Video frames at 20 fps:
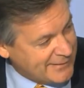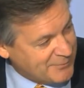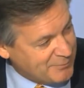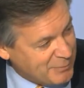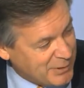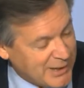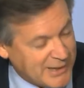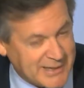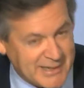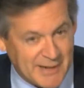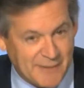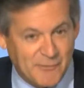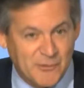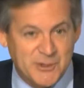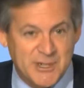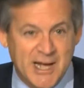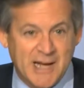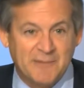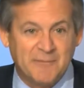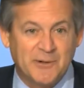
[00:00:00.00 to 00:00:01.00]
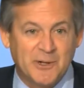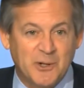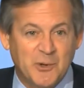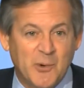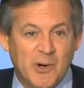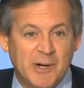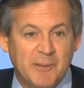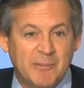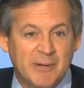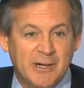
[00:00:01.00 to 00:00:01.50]
play devil's advocate
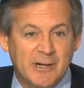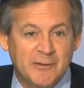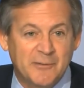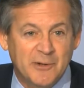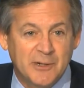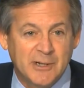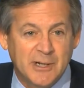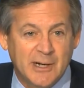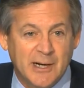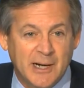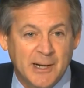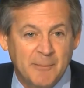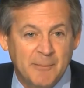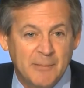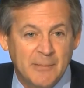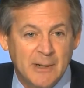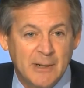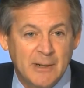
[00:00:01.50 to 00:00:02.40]
quite a bit of the time,